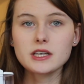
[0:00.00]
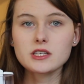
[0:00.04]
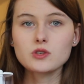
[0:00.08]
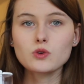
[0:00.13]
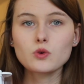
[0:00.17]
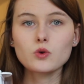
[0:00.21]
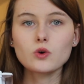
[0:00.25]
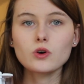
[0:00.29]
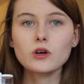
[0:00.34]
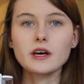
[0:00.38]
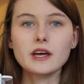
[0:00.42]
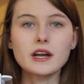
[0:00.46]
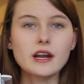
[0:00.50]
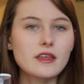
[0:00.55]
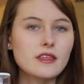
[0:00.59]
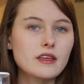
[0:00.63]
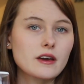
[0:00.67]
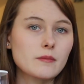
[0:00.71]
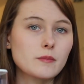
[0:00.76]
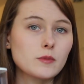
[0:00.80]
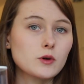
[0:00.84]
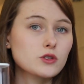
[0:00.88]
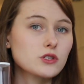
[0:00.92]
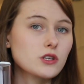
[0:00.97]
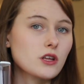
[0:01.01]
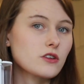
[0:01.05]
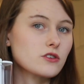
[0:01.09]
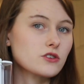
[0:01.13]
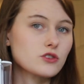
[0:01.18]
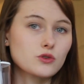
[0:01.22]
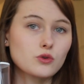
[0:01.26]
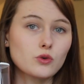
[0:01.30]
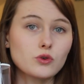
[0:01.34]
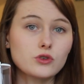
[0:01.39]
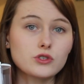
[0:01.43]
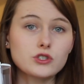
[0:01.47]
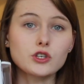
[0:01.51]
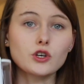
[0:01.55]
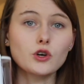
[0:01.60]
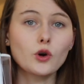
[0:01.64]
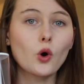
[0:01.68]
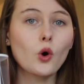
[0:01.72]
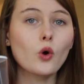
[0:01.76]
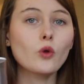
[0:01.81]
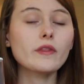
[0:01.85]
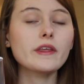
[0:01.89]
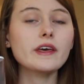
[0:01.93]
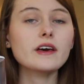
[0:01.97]
school, and I think most other schools, you're
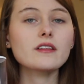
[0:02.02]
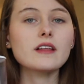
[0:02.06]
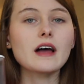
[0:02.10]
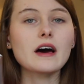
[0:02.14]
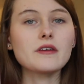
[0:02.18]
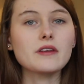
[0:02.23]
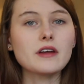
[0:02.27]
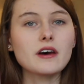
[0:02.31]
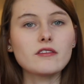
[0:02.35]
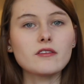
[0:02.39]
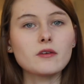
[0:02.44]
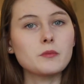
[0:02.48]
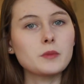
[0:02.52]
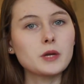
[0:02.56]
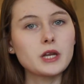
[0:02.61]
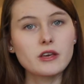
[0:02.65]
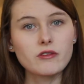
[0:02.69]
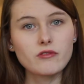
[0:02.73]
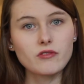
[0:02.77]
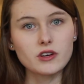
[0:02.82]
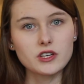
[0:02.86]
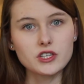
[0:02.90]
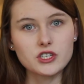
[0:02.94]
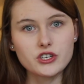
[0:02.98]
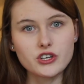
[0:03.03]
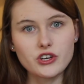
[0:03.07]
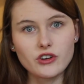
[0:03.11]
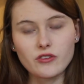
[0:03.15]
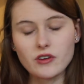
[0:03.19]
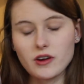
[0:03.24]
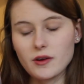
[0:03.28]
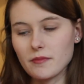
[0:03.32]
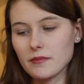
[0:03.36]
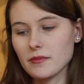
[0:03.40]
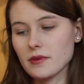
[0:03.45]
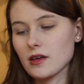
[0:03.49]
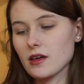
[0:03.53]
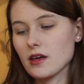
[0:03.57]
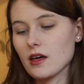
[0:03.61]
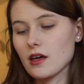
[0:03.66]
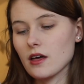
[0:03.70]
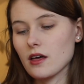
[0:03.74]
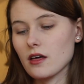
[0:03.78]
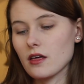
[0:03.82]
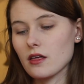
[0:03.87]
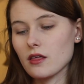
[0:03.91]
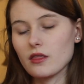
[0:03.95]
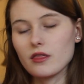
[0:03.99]
only allowed to have a mini fridge in your room.
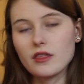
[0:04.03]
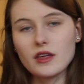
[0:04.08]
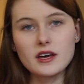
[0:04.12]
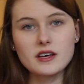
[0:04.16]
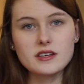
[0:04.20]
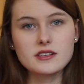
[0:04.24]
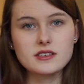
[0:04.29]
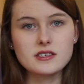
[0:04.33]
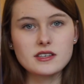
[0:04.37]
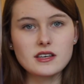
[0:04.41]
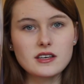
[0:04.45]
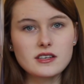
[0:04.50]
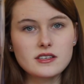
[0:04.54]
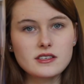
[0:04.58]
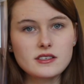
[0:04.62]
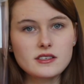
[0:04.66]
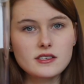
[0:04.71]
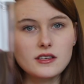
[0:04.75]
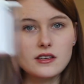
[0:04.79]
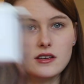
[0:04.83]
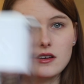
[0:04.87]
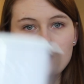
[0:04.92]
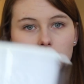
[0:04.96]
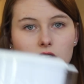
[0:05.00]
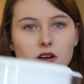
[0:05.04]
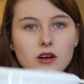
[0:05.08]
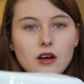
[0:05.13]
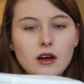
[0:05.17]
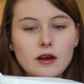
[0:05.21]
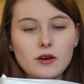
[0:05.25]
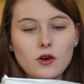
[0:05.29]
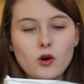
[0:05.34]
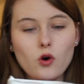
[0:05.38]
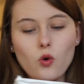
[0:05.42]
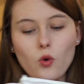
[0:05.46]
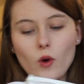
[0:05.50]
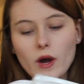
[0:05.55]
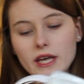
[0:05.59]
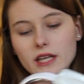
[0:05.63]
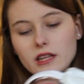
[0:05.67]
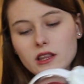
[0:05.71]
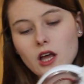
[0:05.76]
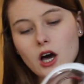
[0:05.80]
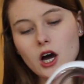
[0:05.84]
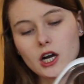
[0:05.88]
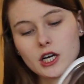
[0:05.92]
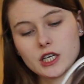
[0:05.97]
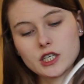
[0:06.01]
This is quite
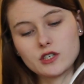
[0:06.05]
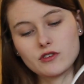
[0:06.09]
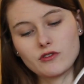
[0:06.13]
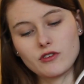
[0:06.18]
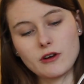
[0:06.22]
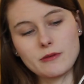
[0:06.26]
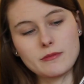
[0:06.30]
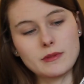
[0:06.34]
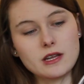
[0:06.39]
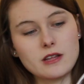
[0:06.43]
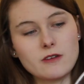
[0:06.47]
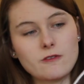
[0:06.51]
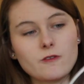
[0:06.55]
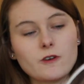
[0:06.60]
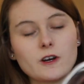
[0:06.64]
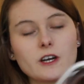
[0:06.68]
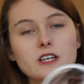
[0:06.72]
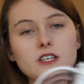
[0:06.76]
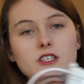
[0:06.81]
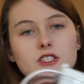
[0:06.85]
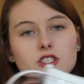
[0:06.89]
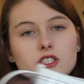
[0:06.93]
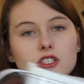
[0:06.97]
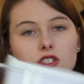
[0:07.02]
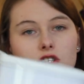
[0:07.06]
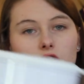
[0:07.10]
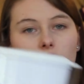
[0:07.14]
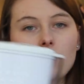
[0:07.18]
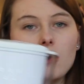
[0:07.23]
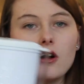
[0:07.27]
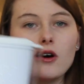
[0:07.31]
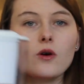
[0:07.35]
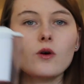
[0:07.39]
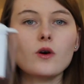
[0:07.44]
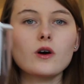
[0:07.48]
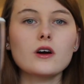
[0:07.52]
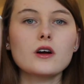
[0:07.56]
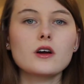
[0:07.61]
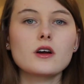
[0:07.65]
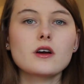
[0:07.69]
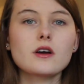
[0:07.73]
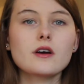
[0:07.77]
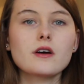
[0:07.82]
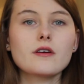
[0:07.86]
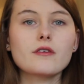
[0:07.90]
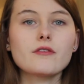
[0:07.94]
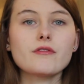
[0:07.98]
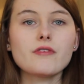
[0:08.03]
large for a mini fridge, so
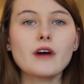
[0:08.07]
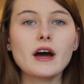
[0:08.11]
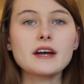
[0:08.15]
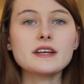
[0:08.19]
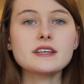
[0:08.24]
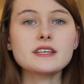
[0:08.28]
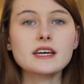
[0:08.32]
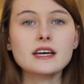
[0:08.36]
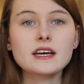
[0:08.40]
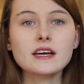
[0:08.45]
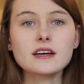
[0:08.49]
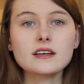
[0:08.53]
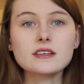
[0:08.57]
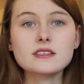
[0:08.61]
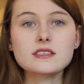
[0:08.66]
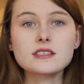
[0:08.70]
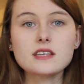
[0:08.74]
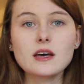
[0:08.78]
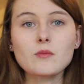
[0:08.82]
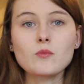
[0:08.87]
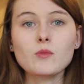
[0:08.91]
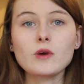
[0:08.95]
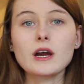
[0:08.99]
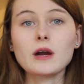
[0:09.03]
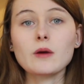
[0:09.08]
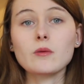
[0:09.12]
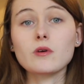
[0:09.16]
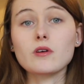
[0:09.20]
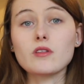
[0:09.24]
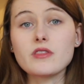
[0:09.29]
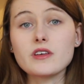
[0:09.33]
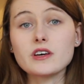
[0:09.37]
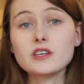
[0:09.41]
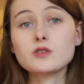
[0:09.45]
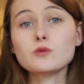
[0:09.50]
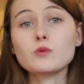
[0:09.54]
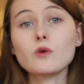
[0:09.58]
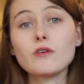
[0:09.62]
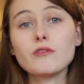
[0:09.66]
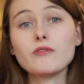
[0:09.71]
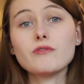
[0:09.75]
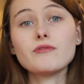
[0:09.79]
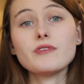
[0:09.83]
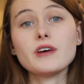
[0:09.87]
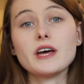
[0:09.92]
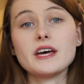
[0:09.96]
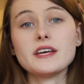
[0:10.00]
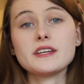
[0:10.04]
finding somewhere where this will
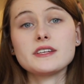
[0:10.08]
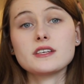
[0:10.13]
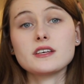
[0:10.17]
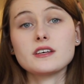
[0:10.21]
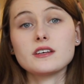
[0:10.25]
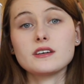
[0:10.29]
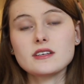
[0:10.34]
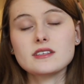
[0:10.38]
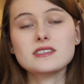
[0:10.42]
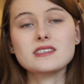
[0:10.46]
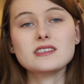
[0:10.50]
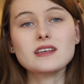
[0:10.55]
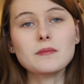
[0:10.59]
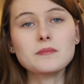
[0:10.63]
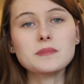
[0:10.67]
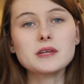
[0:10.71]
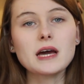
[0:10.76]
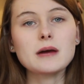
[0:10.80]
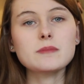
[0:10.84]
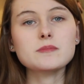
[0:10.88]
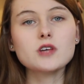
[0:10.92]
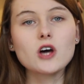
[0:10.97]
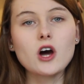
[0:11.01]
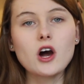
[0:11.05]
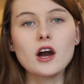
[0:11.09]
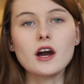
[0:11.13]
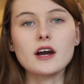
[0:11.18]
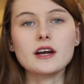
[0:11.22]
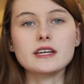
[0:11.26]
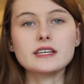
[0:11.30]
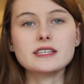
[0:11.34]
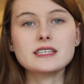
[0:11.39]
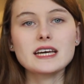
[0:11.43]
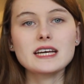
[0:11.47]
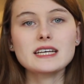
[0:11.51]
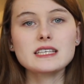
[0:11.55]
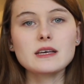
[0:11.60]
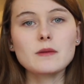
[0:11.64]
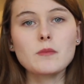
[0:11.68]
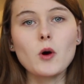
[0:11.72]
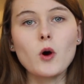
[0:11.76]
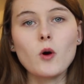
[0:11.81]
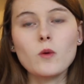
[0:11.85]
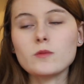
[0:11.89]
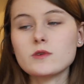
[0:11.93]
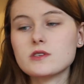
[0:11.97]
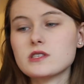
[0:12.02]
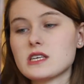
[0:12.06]
fit is sometimes hard. It takes up
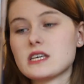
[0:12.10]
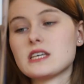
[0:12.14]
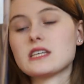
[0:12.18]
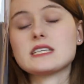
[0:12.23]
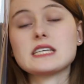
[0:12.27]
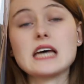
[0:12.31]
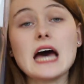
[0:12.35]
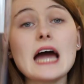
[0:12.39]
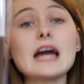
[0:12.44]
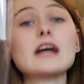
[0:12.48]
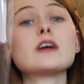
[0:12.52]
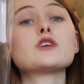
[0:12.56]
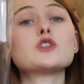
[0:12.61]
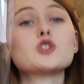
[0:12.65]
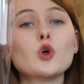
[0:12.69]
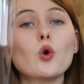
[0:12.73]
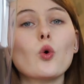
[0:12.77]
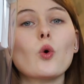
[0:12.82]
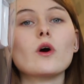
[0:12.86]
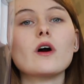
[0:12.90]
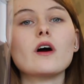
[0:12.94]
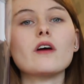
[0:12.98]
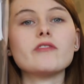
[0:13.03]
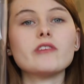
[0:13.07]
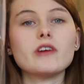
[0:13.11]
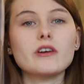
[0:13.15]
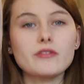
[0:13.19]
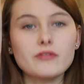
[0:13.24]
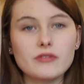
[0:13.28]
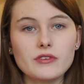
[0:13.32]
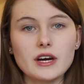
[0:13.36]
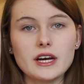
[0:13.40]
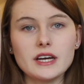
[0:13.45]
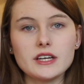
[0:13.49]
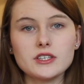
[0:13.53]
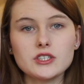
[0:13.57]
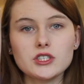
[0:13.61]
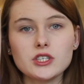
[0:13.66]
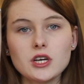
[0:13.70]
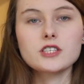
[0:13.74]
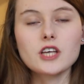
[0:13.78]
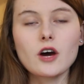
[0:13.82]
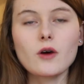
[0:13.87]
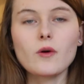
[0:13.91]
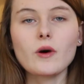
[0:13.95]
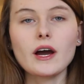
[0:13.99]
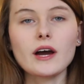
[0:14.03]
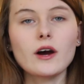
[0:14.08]
almost the entire door of our fridge.
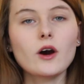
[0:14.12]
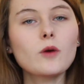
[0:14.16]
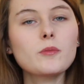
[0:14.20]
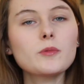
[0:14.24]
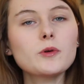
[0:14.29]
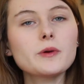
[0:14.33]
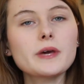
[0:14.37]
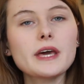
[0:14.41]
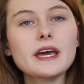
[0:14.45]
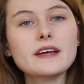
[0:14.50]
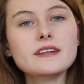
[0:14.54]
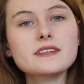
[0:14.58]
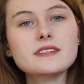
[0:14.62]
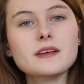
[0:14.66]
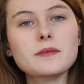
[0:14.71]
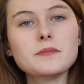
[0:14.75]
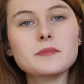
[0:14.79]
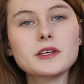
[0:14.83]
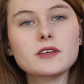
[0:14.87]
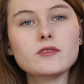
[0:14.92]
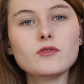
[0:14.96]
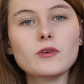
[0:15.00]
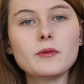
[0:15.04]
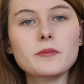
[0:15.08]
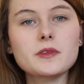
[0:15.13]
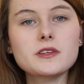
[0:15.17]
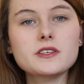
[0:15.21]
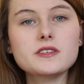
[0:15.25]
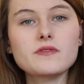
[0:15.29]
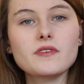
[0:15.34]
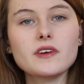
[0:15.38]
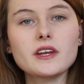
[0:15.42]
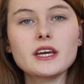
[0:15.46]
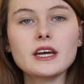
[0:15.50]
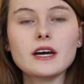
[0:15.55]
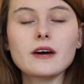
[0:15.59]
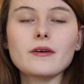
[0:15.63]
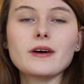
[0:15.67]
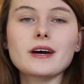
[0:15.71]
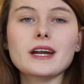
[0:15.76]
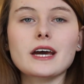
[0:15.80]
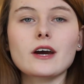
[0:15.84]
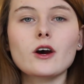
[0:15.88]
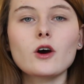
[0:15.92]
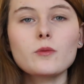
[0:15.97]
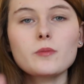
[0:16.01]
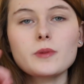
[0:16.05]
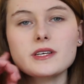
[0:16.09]
So I hope you gained something from this video, and
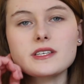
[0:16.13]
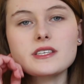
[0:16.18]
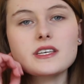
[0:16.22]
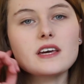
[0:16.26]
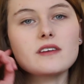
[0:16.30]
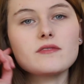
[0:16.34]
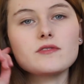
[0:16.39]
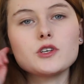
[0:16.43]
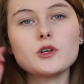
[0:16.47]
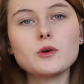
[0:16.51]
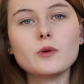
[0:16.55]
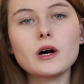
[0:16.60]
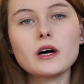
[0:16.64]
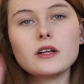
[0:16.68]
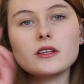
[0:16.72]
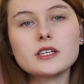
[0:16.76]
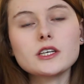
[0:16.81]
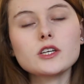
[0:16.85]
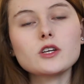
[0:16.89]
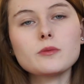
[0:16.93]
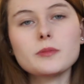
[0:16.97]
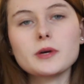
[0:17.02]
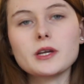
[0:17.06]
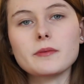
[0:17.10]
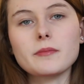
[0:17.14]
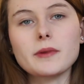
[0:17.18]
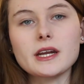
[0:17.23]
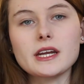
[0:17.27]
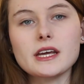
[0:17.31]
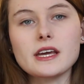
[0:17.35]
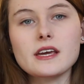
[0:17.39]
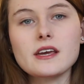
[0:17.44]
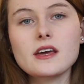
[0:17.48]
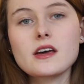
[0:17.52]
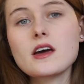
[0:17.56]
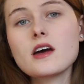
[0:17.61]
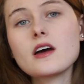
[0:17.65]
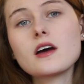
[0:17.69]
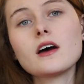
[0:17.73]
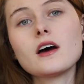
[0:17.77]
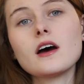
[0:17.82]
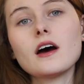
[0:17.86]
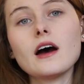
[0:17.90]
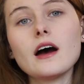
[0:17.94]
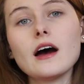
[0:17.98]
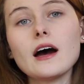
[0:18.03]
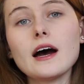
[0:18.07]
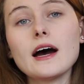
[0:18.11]
I hope I saved you a little bit of money.
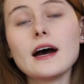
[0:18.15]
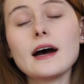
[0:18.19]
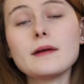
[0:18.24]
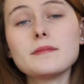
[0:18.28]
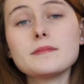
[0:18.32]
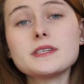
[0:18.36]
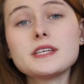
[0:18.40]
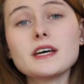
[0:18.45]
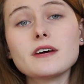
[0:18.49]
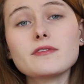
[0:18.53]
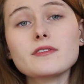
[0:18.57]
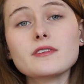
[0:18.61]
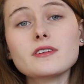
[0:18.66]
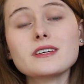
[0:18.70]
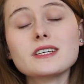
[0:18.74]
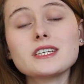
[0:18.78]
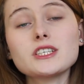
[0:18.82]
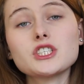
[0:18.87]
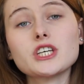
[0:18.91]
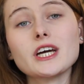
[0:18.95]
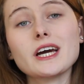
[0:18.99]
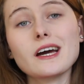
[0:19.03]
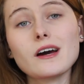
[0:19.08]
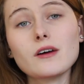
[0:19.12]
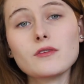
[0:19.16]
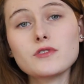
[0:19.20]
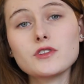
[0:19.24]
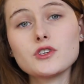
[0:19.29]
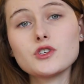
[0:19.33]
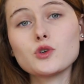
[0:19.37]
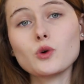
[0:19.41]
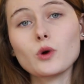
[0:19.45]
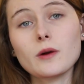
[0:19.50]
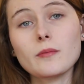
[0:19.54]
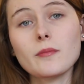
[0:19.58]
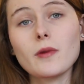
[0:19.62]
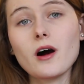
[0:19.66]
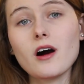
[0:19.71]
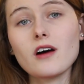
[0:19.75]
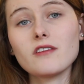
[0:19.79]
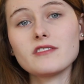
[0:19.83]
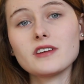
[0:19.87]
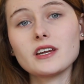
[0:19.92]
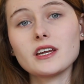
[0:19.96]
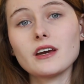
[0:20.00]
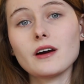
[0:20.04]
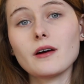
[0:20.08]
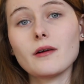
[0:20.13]
Definitely check out the dorm haul
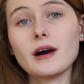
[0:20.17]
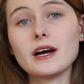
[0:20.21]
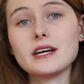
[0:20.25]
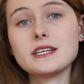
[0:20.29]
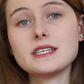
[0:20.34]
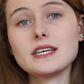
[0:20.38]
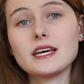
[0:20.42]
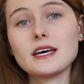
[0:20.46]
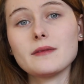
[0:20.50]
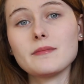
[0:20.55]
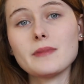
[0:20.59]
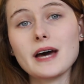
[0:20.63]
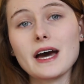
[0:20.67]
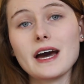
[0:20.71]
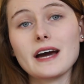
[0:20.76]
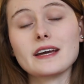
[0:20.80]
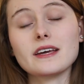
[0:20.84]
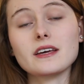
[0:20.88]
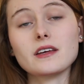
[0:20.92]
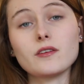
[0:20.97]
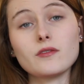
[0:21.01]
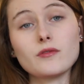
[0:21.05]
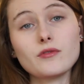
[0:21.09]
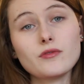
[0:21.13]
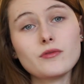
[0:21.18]
video I did back in